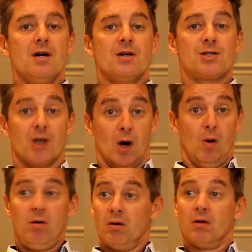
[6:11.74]

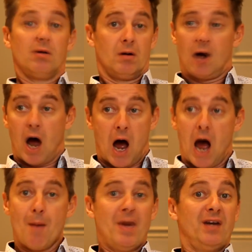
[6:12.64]
So I
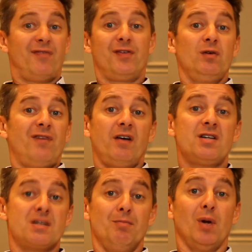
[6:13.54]
made a few very
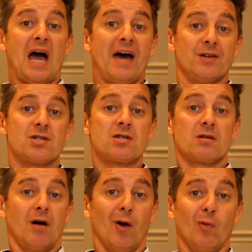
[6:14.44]
simple ads
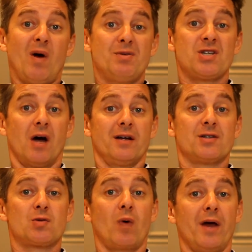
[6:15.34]
on
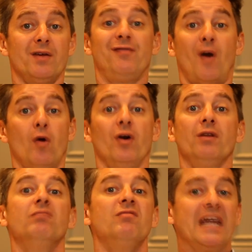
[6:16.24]
websites where the
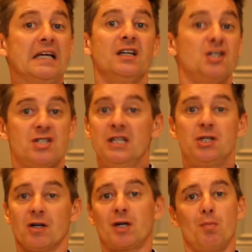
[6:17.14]
foreign English teacher
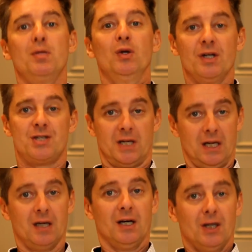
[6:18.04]
community
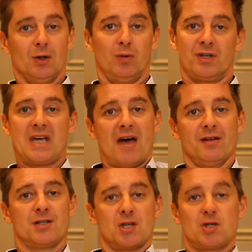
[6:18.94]
would gather
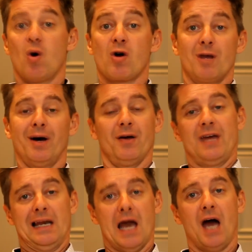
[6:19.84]
to talk about their
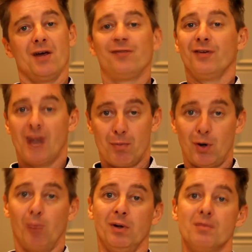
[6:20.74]
life and their
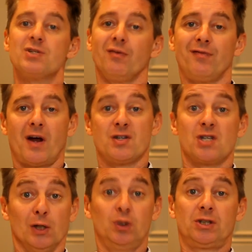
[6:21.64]
problems and find
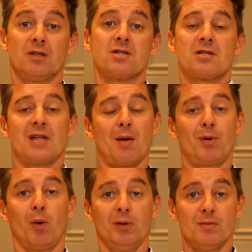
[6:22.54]
solutions to their
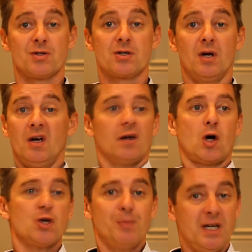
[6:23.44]
problems.
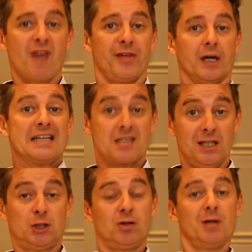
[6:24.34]
Cost me nothing. It's
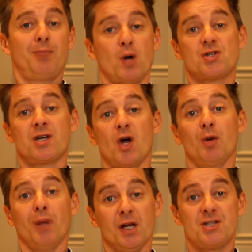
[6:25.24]
literally posting on a
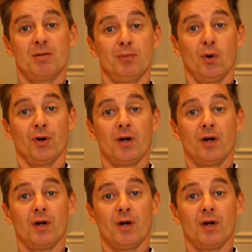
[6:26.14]
bulletin board.